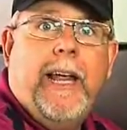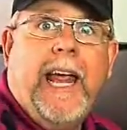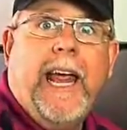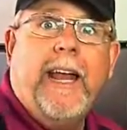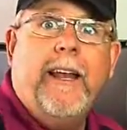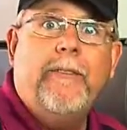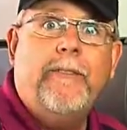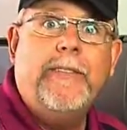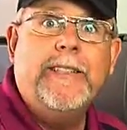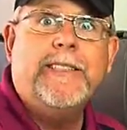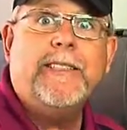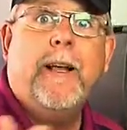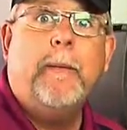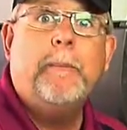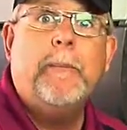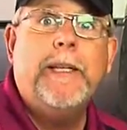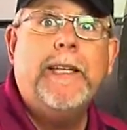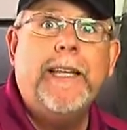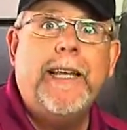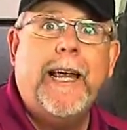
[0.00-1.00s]
And if it's
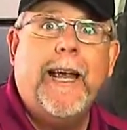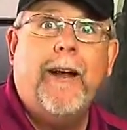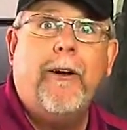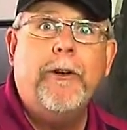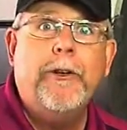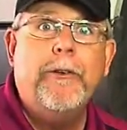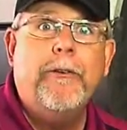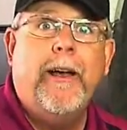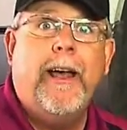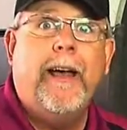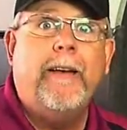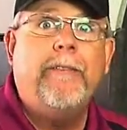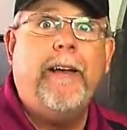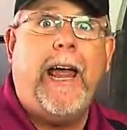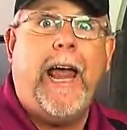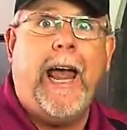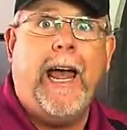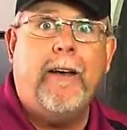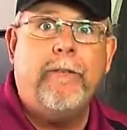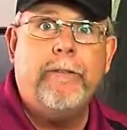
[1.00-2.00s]
up in the air, you have
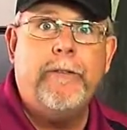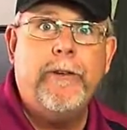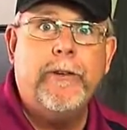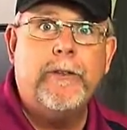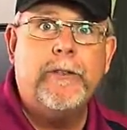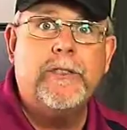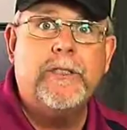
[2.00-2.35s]
half your